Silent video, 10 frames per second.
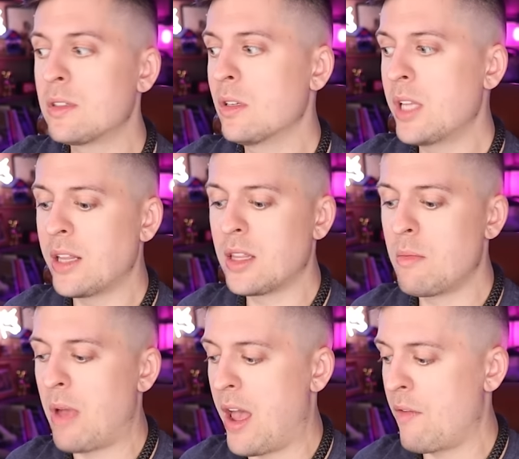still let
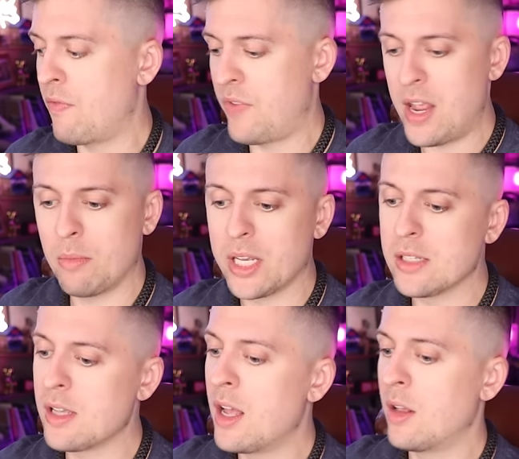them have
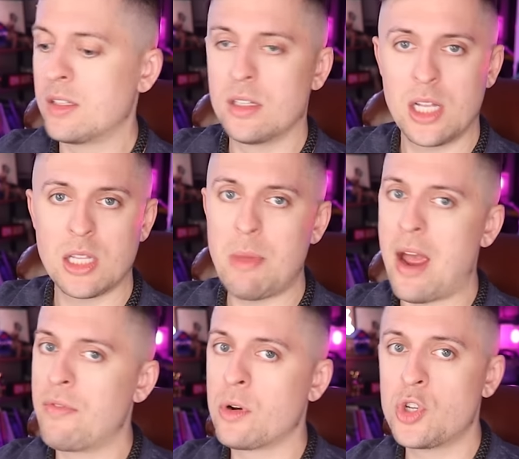families, still let them
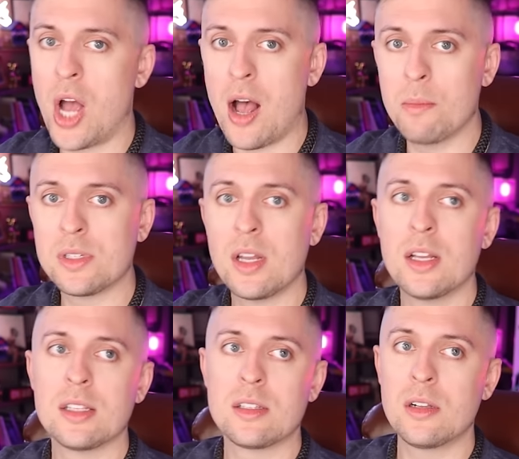have their jobs,
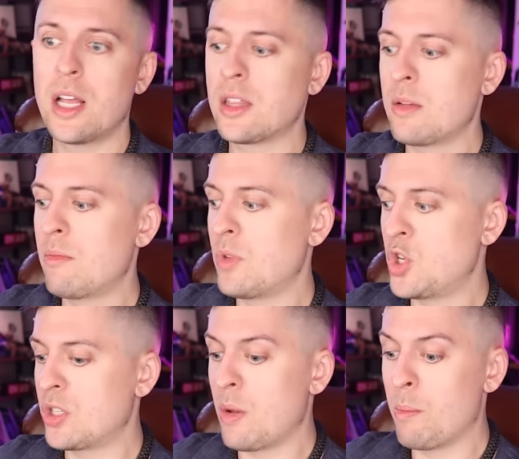still let them
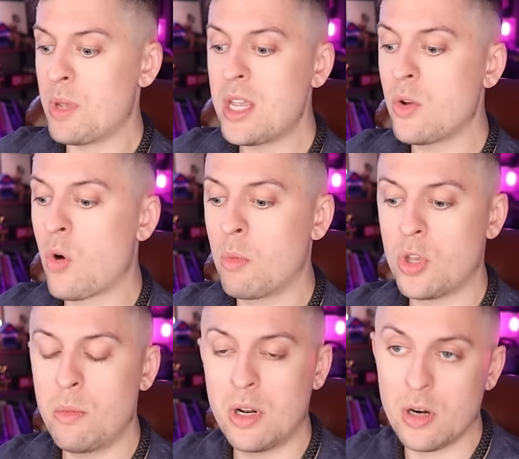just be a normal
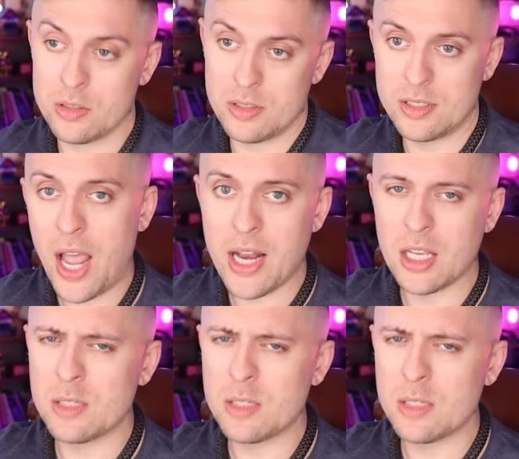human in our society.